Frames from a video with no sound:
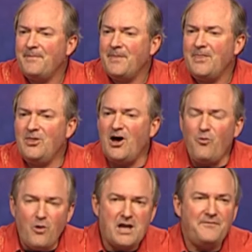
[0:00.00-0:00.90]
No
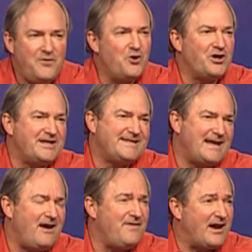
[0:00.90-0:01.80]
one of you going to
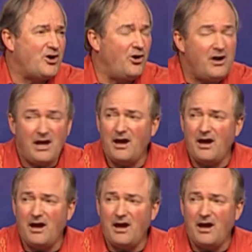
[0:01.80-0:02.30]
stay on that gurney.